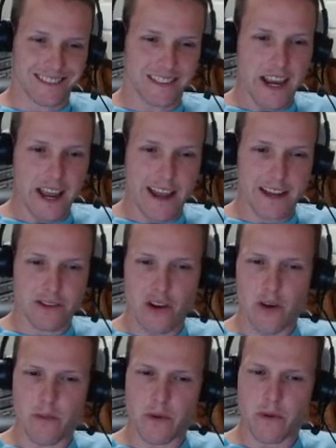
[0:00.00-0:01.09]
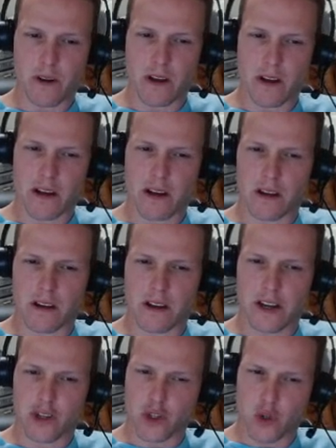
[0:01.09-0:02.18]
Yeah, so I hope you
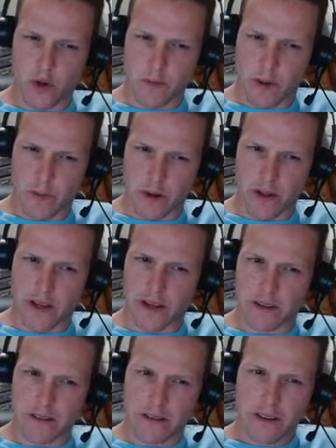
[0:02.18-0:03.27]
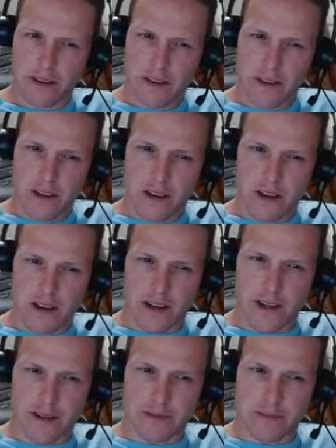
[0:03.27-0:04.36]
enjoyed Memory Lane.
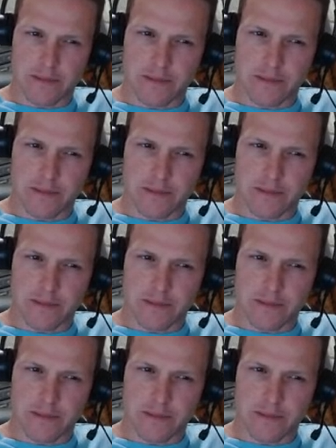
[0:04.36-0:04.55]
And